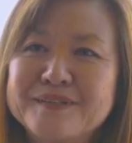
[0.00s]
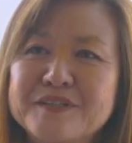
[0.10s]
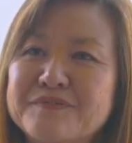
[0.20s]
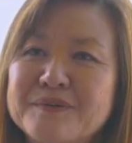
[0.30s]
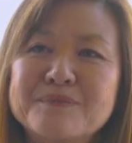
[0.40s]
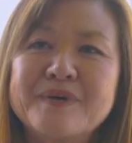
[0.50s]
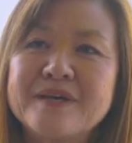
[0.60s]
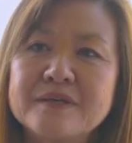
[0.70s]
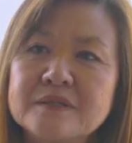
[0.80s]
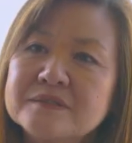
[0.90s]
different
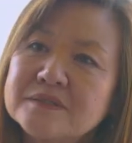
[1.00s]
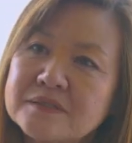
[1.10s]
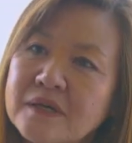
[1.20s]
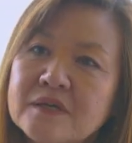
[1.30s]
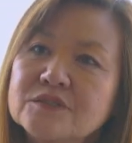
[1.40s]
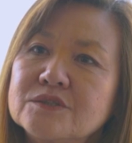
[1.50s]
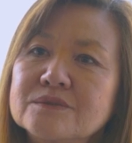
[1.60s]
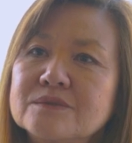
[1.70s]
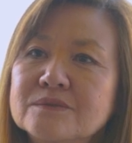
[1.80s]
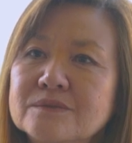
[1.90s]
ways
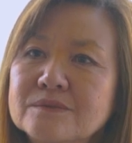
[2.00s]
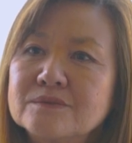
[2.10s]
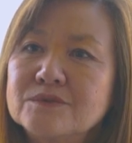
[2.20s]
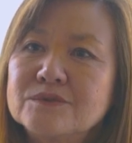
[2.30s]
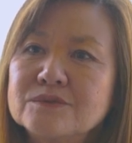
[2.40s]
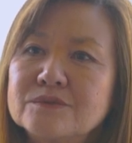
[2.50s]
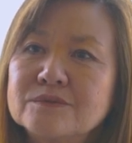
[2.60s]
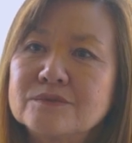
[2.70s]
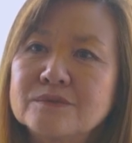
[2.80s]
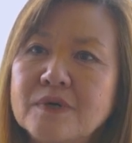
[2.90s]
to
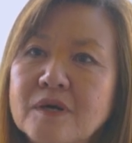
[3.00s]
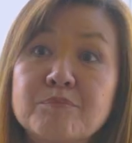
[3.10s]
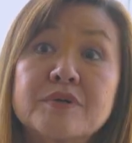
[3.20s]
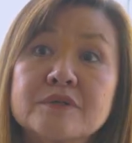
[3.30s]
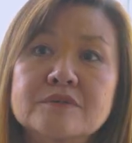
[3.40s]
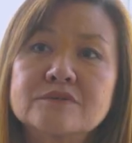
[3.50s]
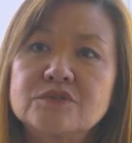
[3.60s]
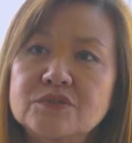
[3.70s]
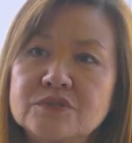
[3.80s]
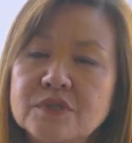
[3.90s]
to
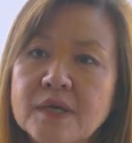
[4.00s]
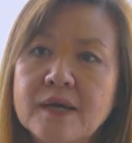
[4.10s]
approach